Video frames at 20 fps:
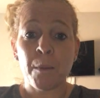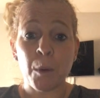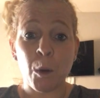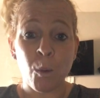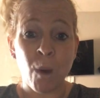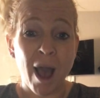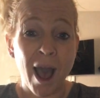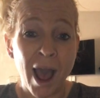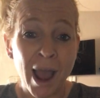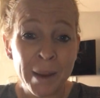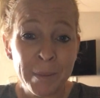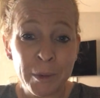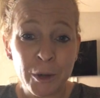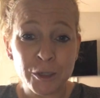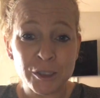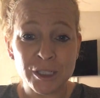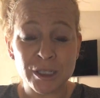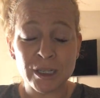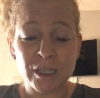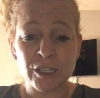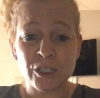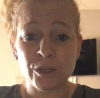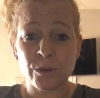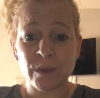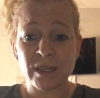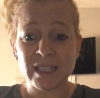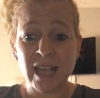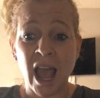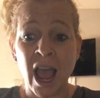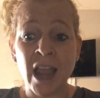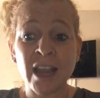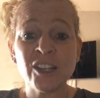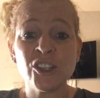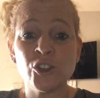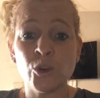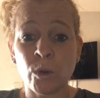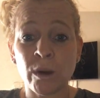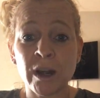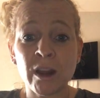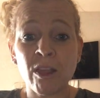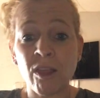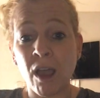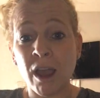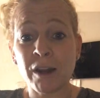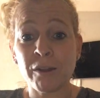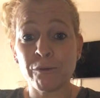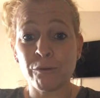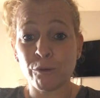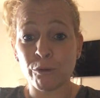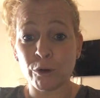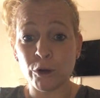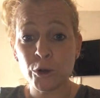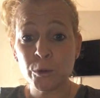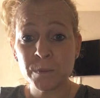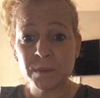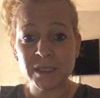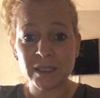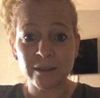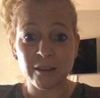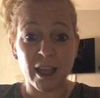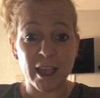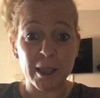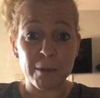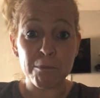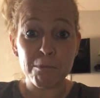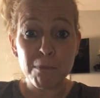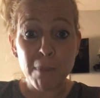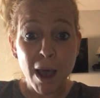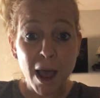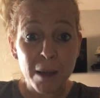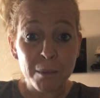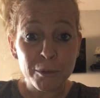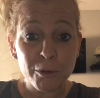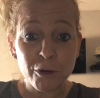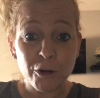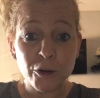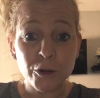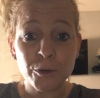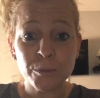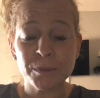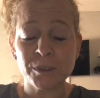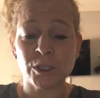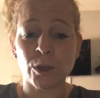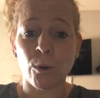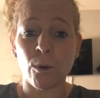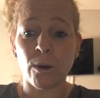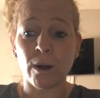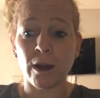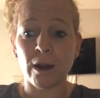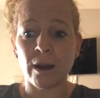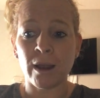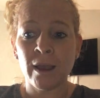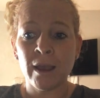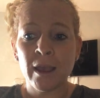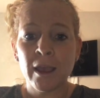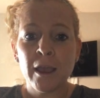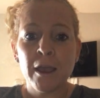what I personally do is I join a lot of groups, like mom groups or